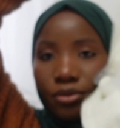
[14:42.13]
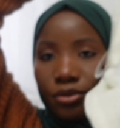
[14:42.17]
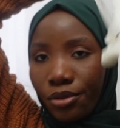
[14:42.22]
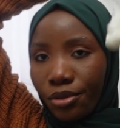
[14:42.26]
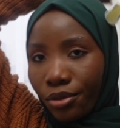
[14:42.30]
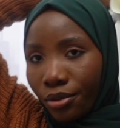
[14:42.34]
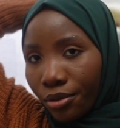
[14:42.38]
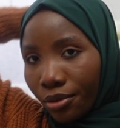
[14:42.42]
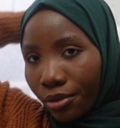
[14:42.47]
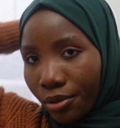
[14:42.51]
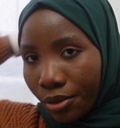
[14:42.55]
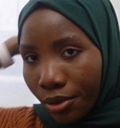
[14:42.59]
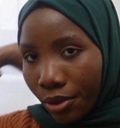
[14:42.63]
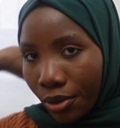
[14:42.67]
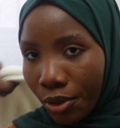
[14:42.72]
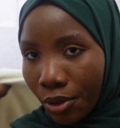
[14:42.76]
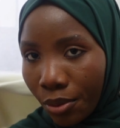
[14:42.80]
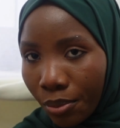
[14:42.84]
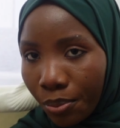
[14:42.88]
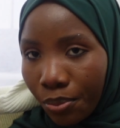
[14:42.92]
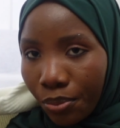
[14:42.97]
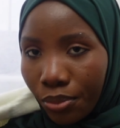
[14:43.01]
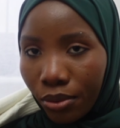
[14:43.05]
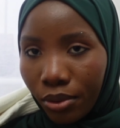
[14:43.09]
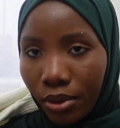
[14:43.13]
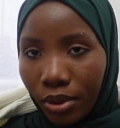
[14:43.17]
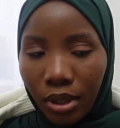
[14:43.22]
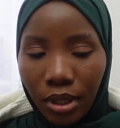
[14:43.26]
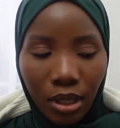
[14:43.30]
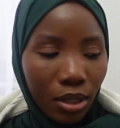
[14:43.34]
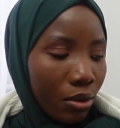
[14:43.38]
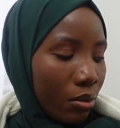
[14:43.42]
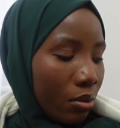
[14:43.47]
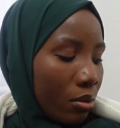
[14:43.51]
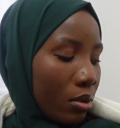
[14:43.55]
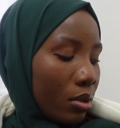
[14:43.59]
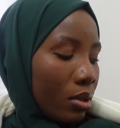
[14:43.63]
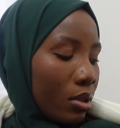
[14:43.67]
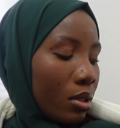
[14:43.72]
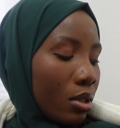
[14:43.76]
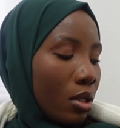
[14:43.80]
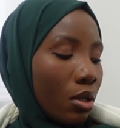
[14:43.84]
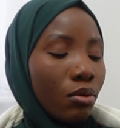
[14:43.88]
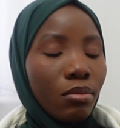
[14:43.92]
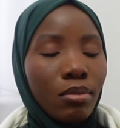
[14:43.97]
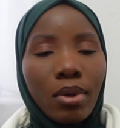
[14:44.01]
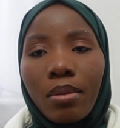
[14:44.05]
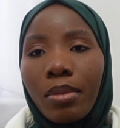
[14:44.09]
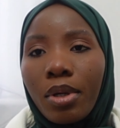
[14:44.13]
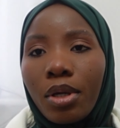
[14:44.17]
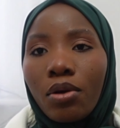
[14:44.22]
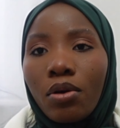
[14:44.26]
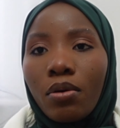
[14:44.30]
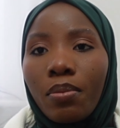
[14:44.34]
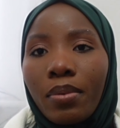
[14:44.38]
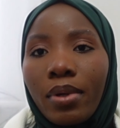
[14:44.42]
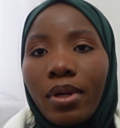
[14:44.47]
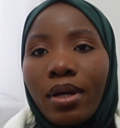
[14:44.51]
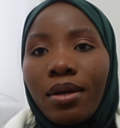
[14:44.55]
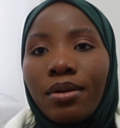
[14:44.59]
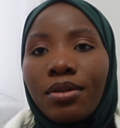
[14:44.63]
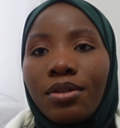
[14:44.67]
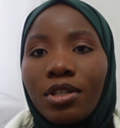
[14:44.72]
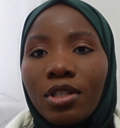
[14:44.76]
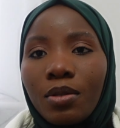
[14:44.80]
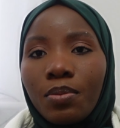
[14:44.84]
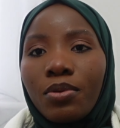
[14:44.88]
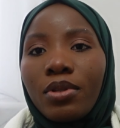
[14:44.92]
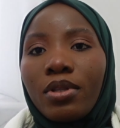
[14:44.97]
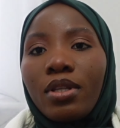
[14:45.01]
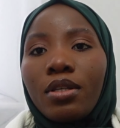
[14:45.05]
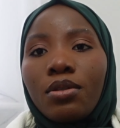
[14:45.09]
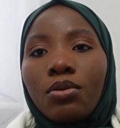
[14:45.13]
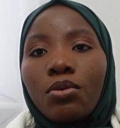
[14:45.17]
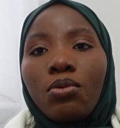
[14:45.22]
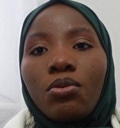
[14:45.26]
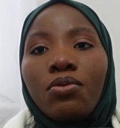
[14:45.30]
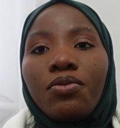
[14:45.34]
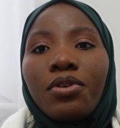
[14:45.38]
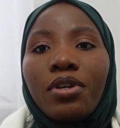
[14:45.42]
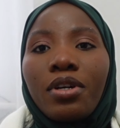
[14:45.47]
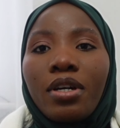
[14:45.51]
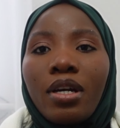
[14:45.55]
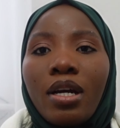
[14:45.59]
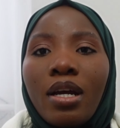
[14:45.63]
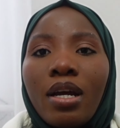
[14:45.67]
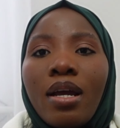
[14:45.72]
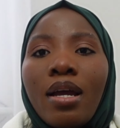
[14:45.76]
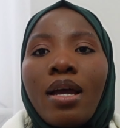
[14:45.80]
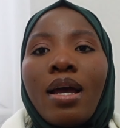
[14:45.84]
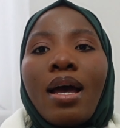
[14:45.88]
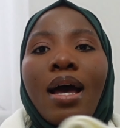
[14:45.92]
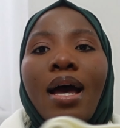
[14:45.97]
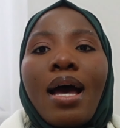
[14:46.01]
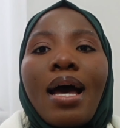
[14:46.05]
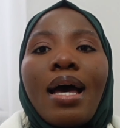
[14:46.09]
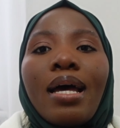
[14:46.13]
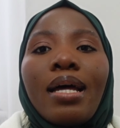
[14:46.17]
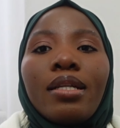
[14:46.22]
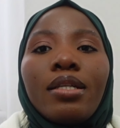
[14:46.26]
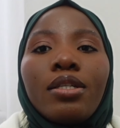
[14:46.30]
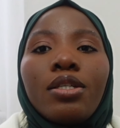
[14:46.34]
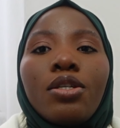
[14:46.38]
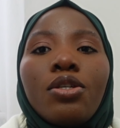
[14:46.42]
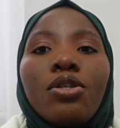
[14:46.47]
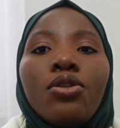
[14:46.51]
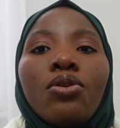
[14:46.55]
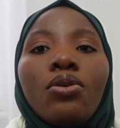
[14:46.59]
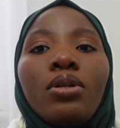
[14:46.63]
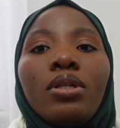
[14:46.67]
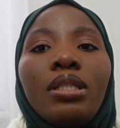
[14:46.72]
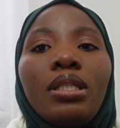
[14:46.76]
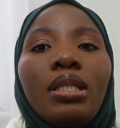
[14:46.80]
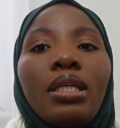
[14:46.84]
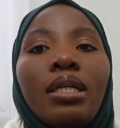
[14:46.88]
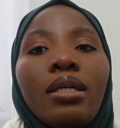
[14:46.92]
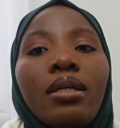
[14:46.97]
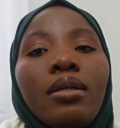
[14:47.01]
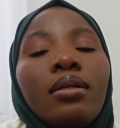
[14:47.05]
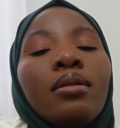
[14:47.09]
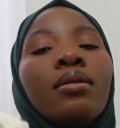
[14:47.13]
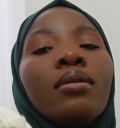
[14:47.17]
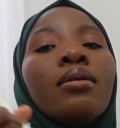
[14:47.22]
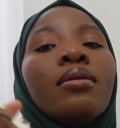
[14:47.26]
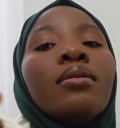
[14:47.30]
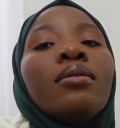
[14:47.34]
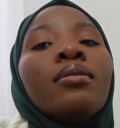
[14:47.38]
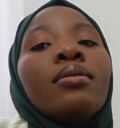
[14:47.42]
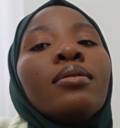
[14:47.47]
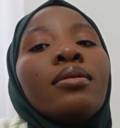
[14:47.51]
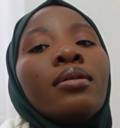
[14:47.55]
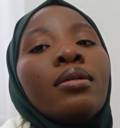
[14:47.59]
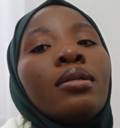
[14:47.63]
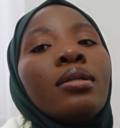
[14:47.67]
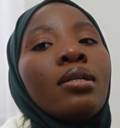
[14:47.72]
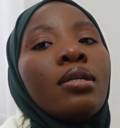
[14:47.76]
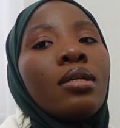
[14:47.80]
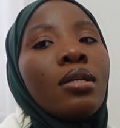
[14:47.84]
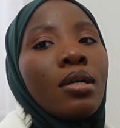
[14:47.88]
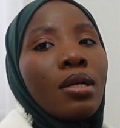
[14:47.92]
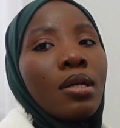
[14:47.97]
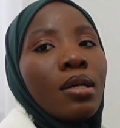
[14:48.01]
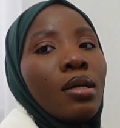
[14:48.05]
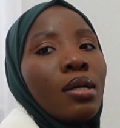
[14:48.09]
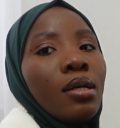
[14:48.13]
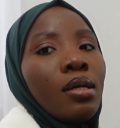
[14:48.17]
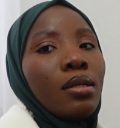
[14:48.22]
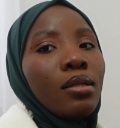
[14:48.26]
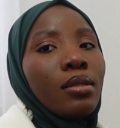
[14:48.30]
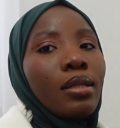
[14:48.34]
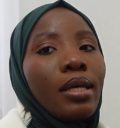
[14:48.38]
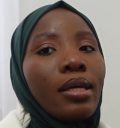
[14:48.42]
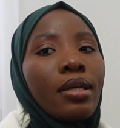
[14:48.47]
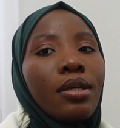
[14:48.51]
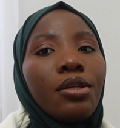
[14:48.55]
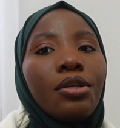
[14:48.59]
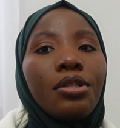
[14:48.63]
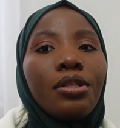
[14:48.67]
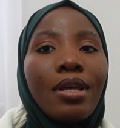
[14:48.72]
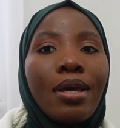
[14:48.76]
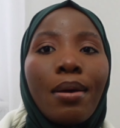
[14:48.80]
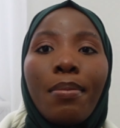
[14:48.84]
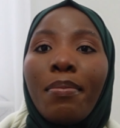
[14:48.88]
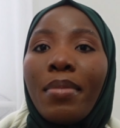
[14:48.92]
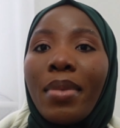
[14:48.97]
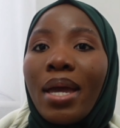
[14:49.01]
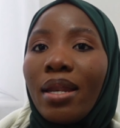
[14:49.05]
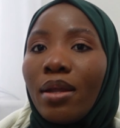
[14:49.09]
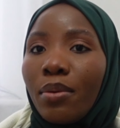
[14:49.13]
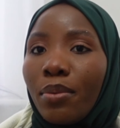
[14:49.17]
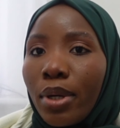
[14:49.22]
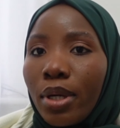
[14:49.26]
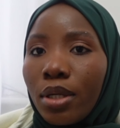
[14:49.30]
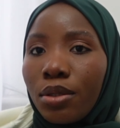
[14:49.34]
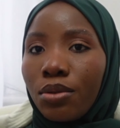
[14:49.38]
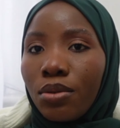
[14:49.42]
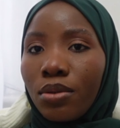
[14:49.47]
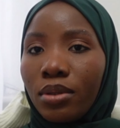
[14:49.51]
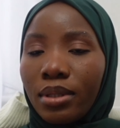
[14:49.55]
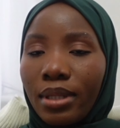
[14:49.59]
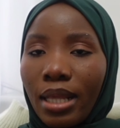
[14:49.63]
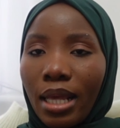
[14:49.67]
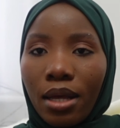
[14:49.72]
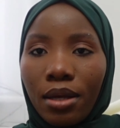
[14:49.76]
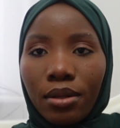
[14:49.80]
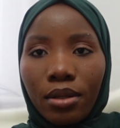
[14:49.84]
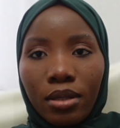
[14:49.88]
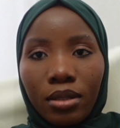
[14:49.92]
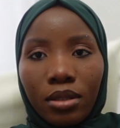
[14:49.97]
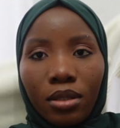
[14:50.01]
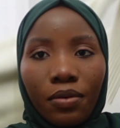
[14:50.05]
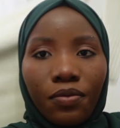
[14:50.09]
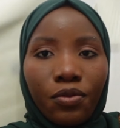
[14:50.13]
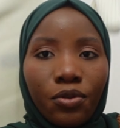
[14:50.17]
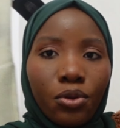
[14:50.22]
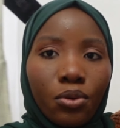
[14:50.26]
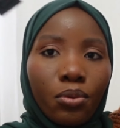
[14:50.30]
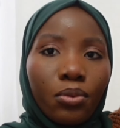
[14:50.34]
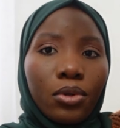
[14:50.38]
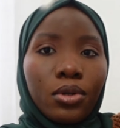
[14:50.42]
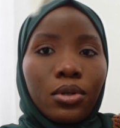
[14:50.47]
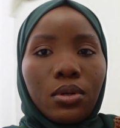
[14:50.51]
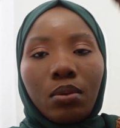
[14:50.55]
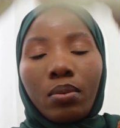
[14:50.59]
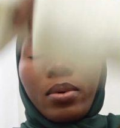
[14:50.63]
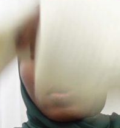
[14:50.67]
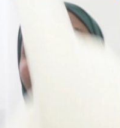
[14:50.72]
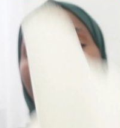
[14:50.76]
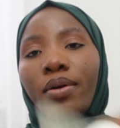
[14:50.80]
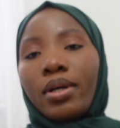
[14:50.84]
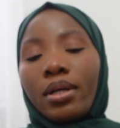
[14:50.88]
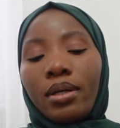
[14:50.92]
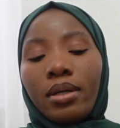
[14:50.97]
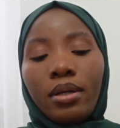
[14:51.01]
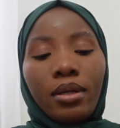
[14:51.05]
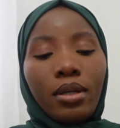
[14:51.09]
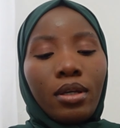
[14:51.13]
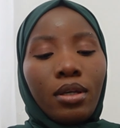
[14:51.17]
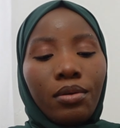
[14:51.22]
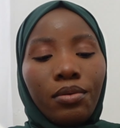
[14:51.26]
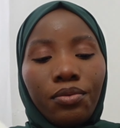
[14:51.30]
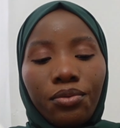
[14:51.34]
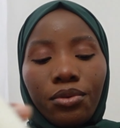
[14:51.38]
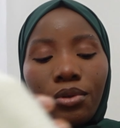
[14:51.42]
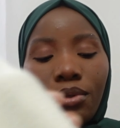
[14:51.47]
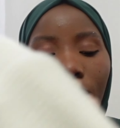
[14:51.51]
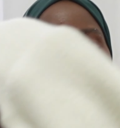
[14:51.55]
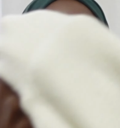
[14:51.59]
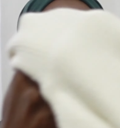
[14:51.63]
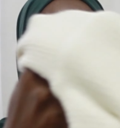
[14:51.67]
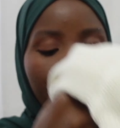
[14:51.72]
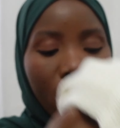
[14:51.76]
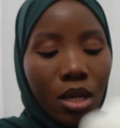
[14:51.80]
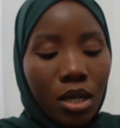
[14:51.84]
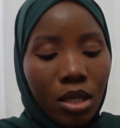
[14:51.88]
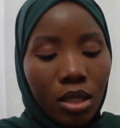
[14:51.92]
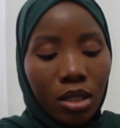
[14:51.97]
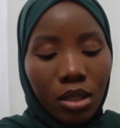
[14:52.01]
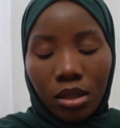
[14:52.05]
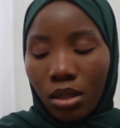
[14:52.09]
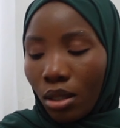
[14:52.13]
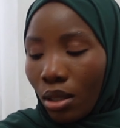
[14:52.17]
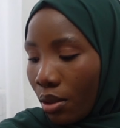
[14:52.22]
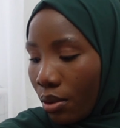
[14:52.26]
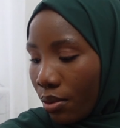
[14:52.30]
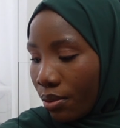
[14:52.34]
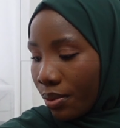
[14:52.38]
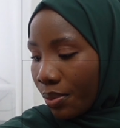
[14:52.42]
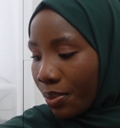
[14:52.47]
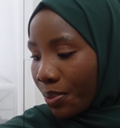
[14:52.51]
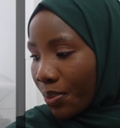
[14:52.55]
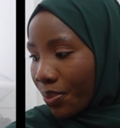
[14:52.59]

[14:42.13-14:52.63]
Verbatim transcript: just put I don't want to say manicure I could just put this over and knot it like there are many ways to style this if you don't want to wear it even so